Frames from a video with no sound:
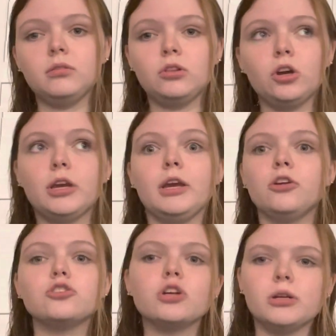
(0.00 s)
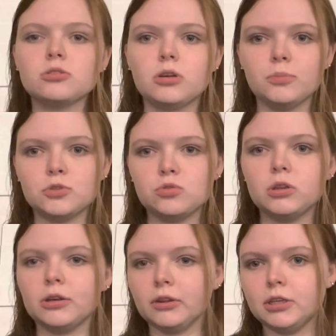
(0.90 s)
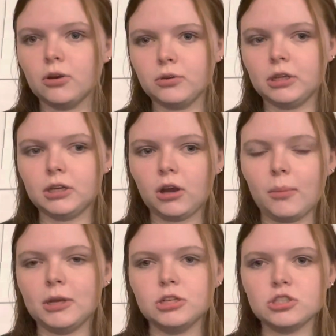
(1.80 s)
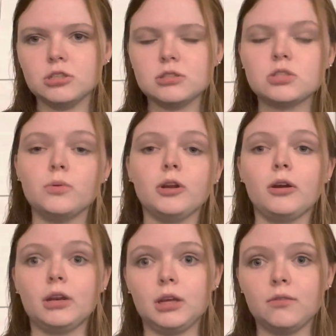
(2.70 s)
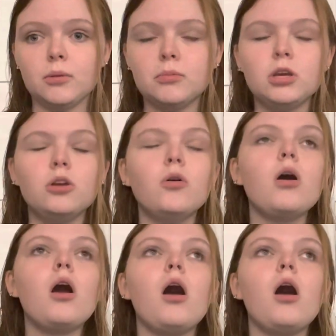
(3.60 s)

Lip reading: looking at your transcript, you clearly don't need accommodations, so we're not going to give them to you.